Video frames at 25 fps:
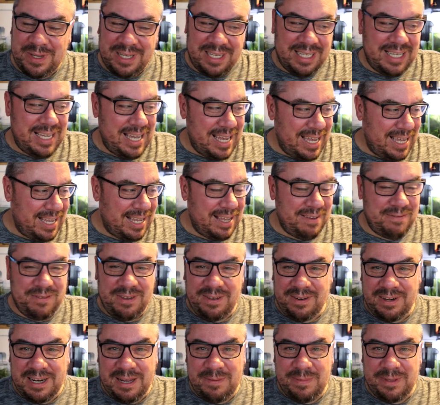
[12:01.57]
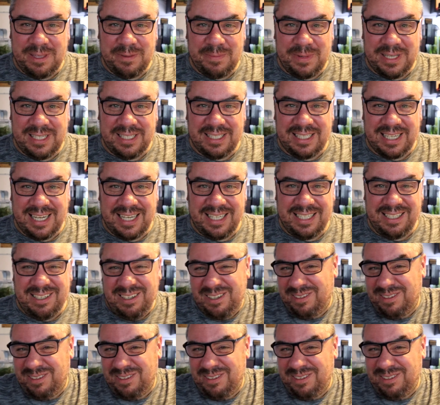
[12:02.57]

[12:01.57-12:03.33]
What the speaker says: but yeah, if you're keeping them inside,